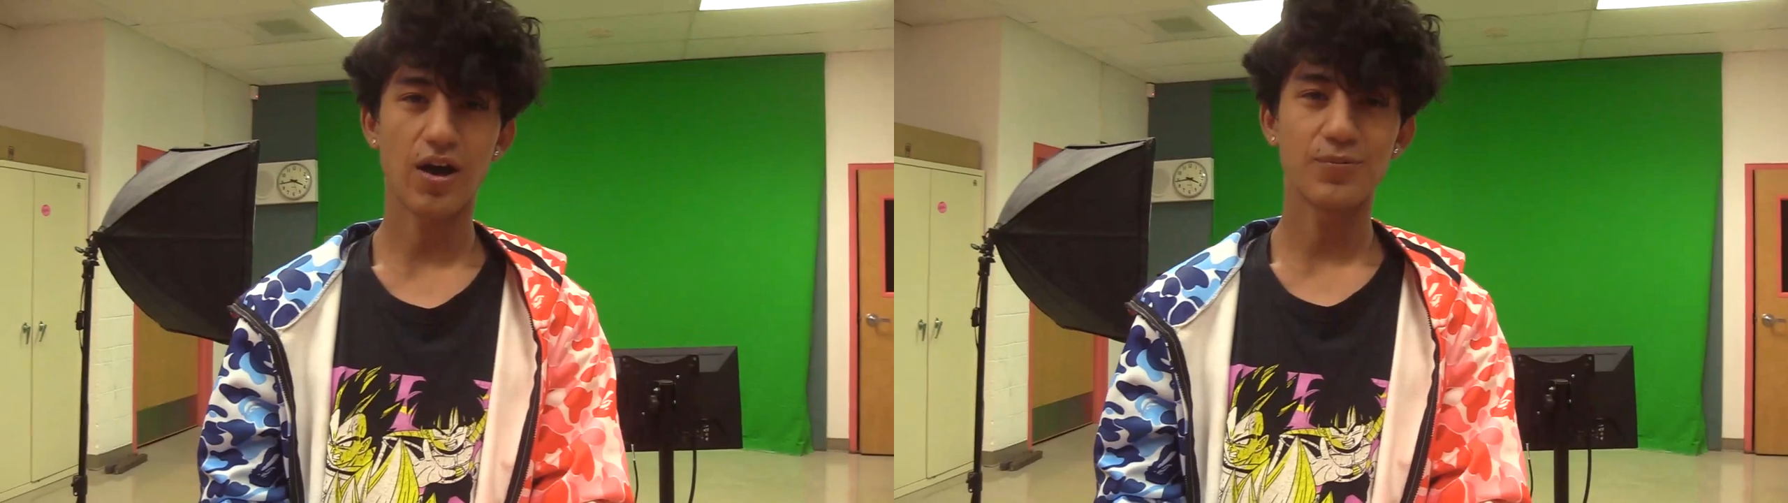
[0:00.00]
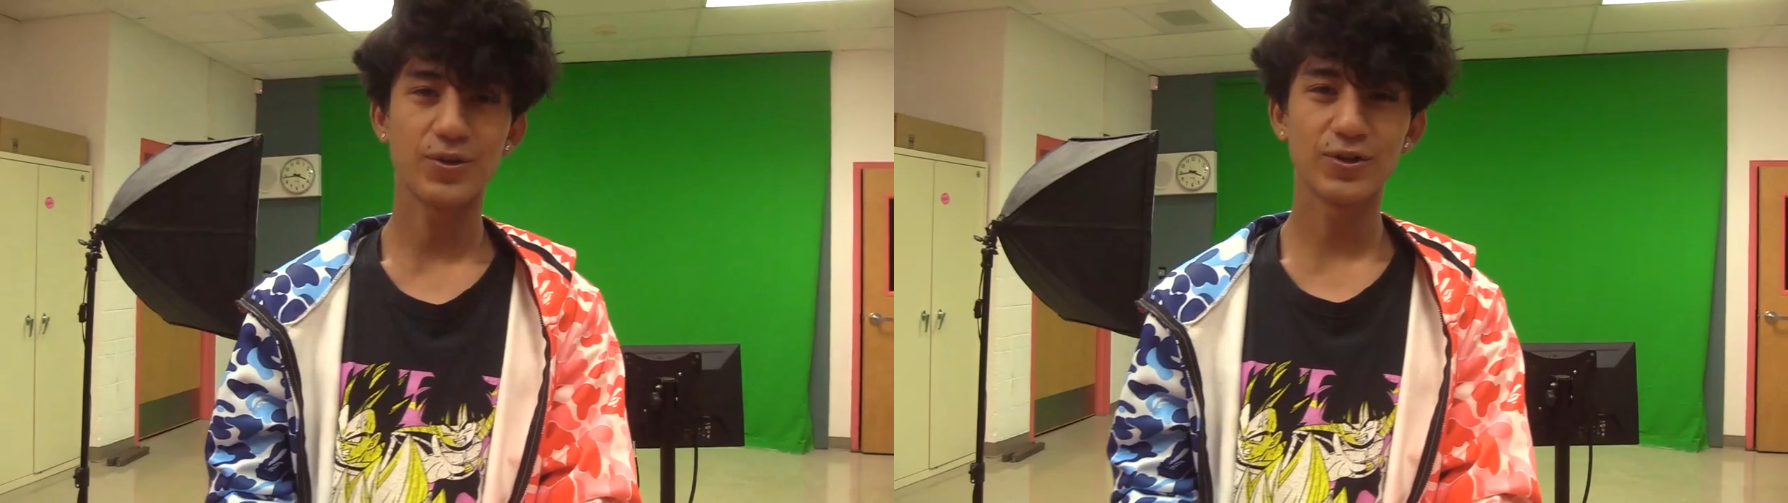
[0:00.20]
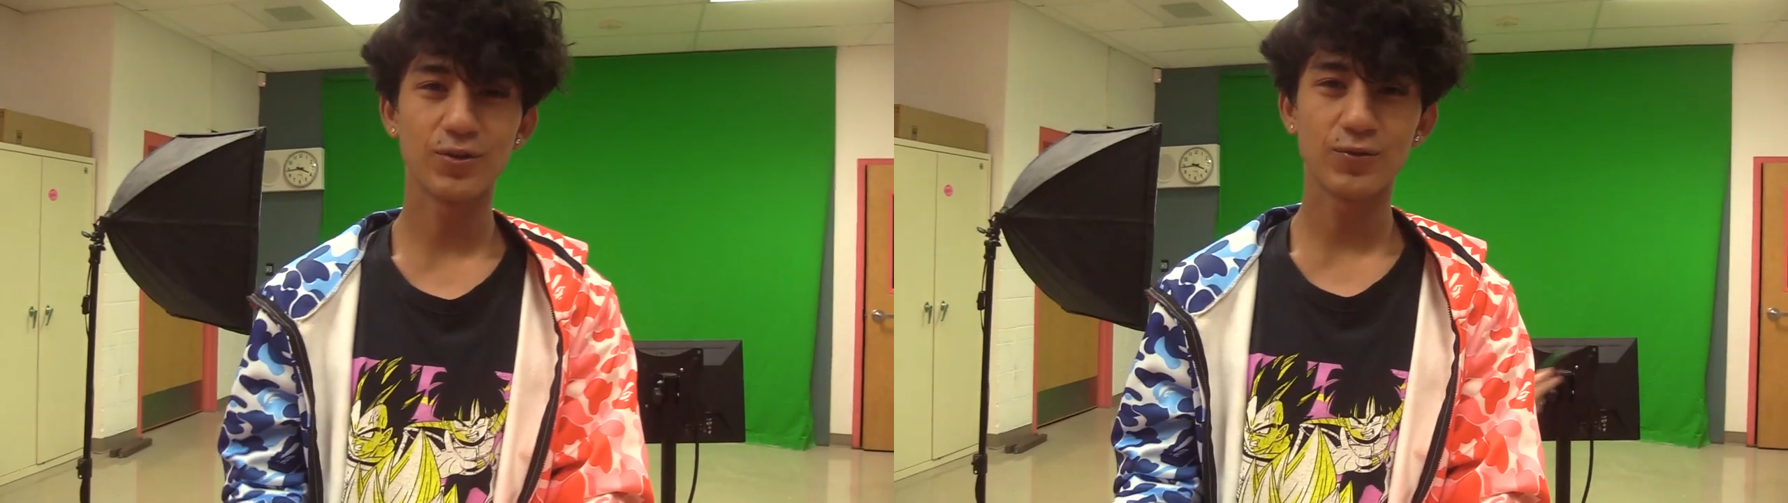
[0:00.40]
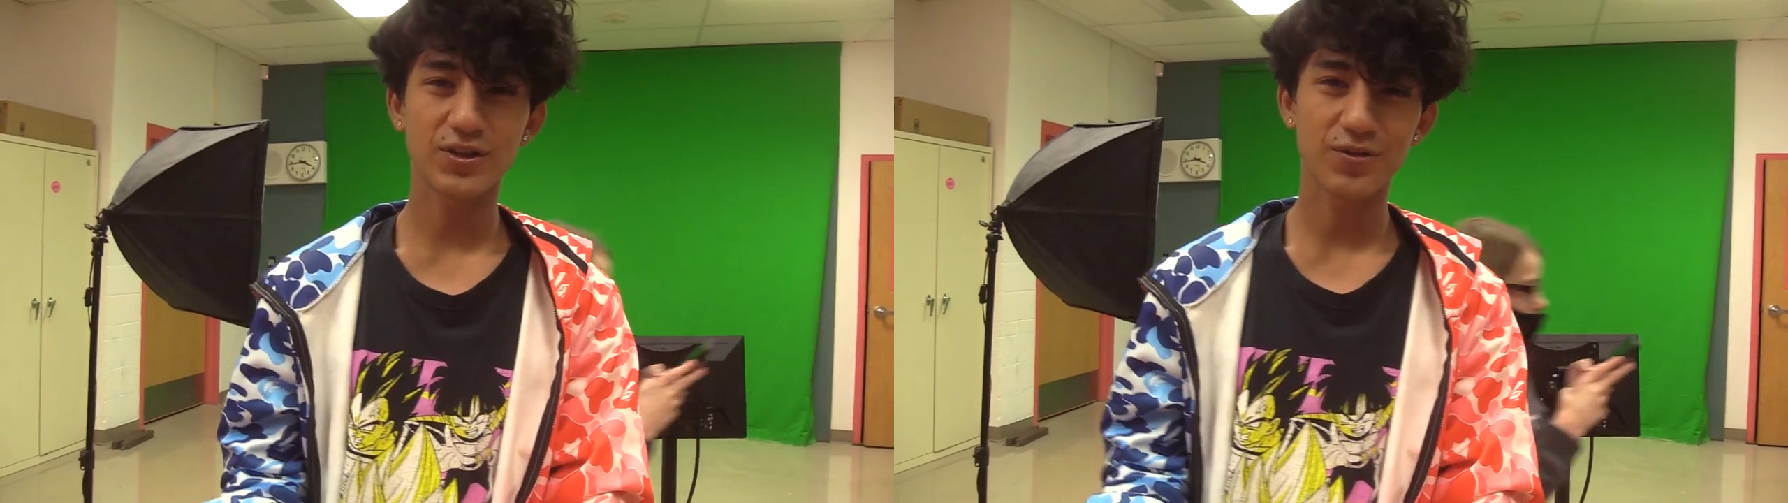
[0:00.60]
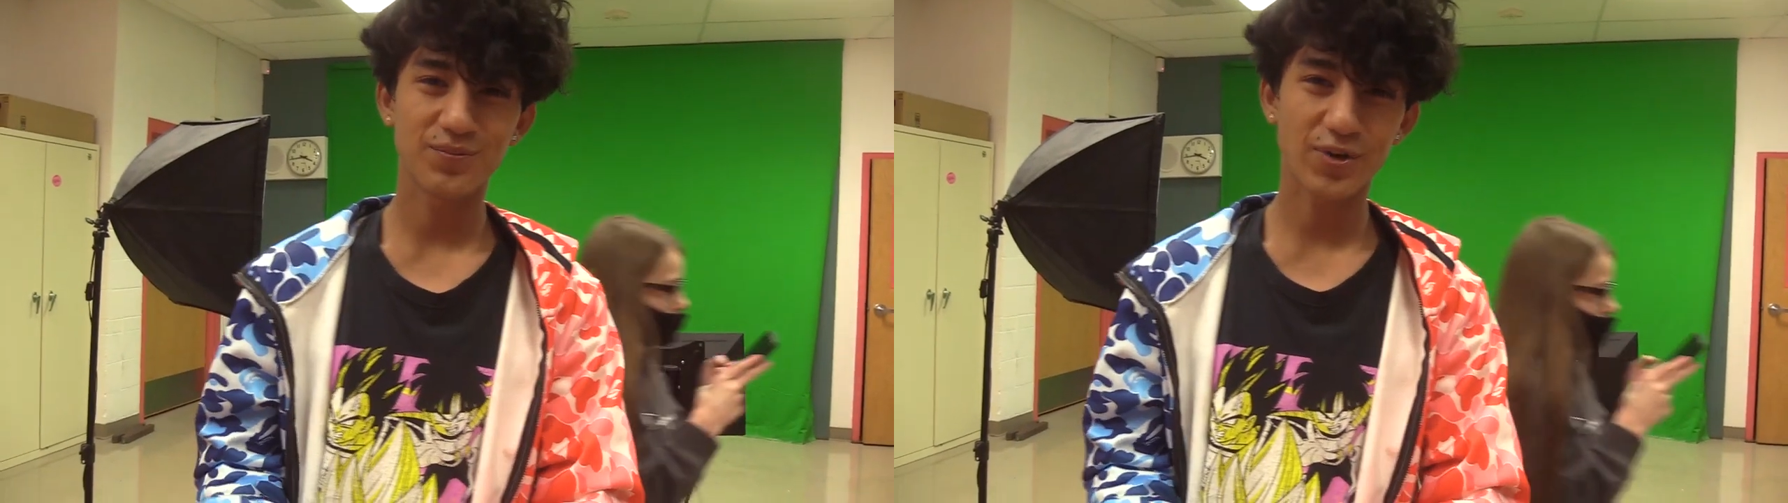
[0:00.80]
I pull up
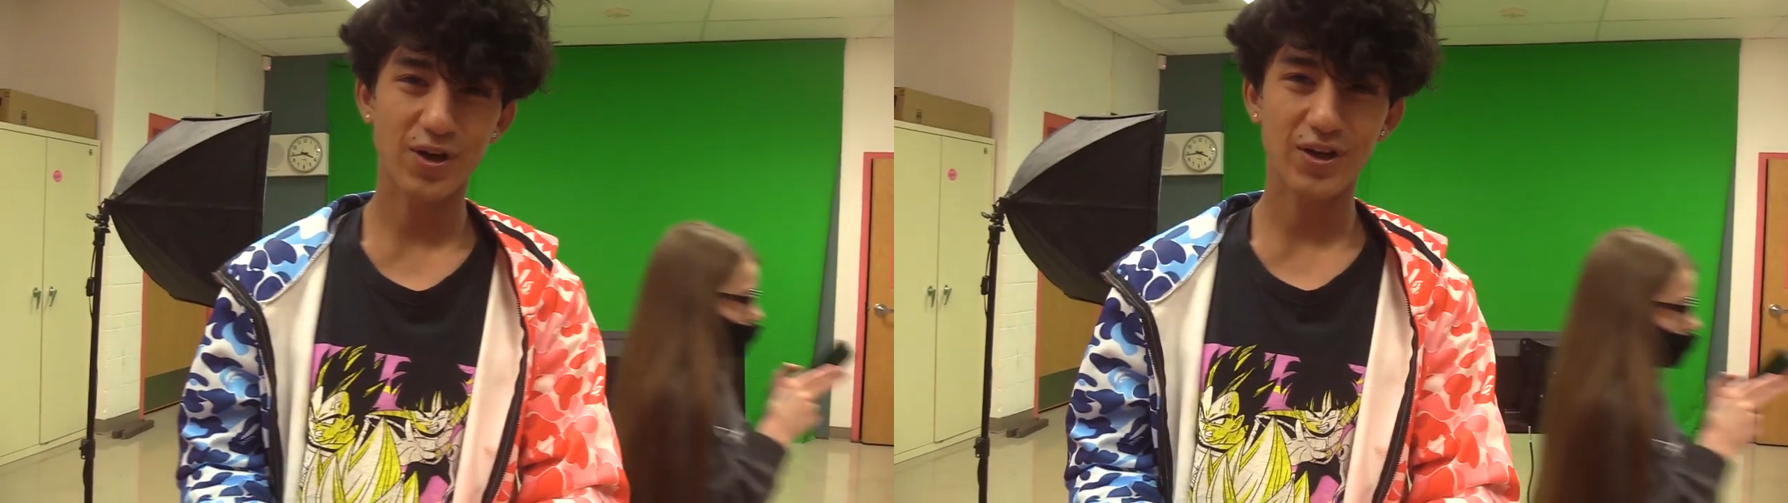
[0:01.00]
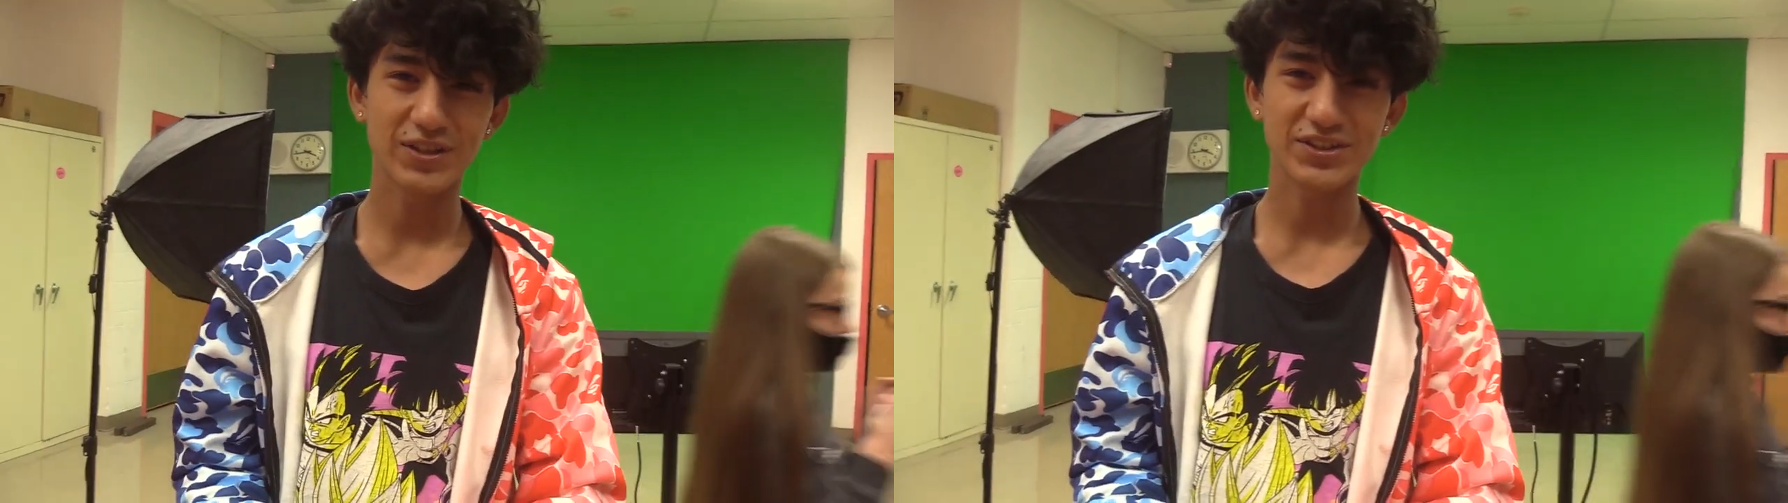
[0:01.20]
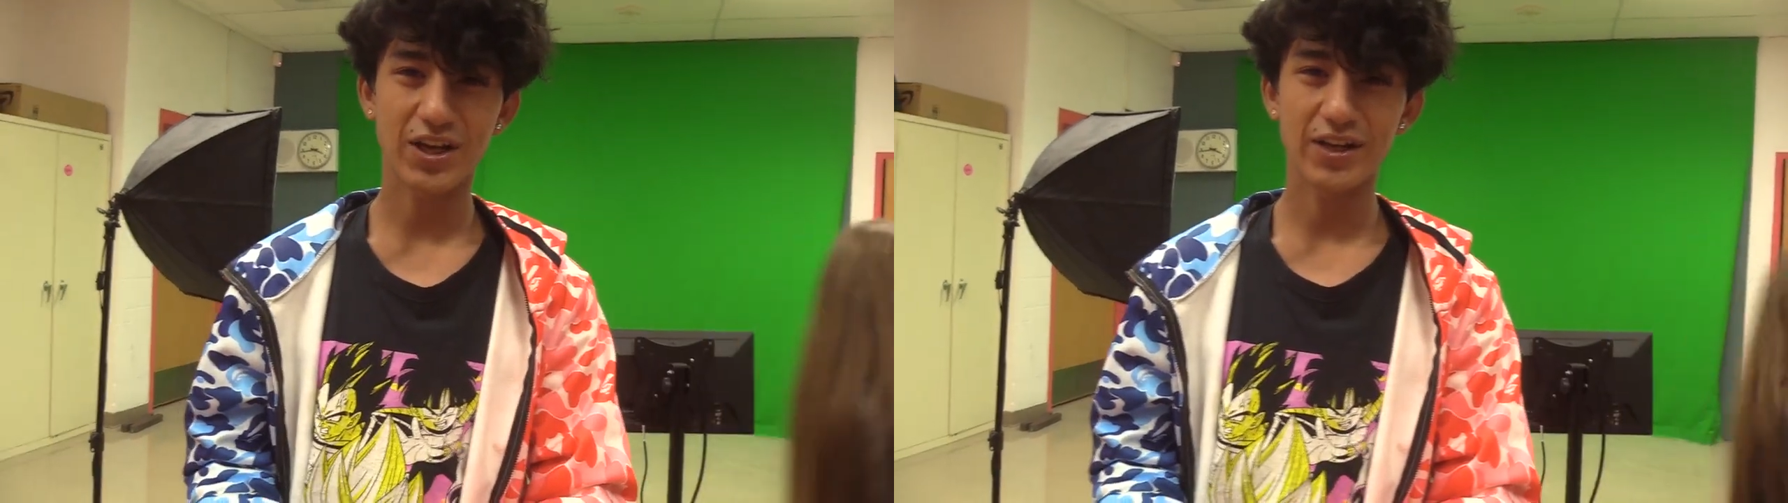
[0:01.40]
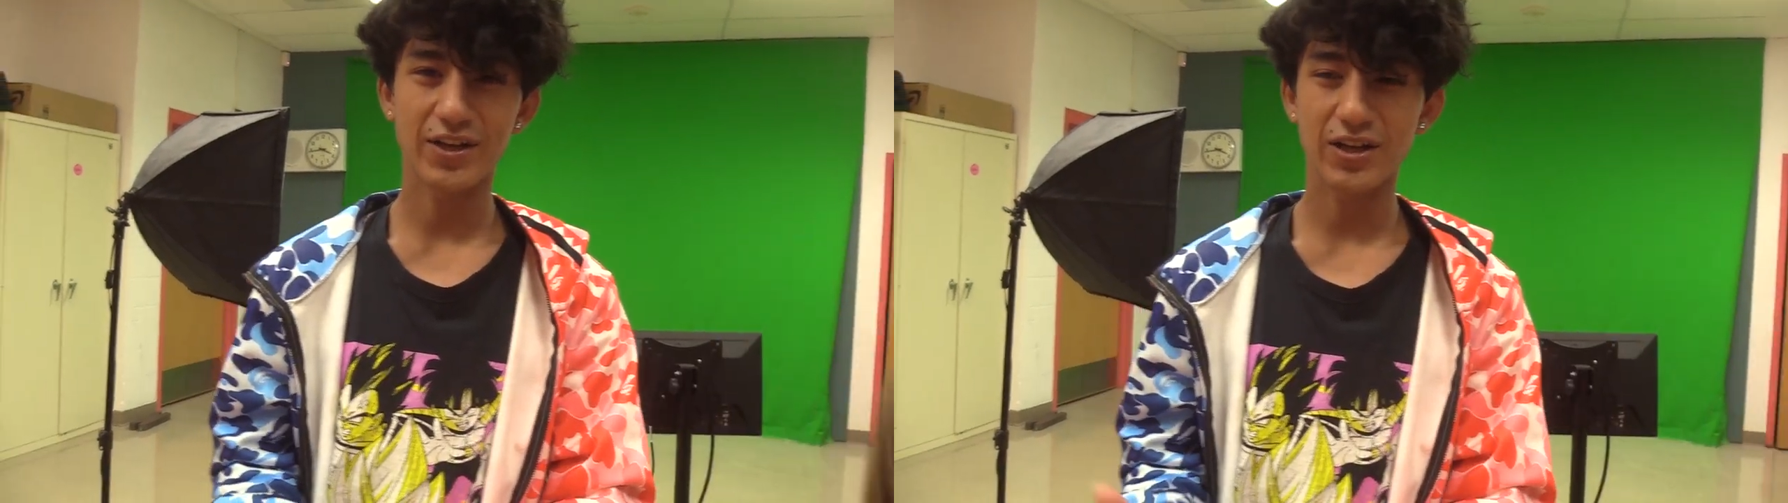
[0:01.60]
with the bars and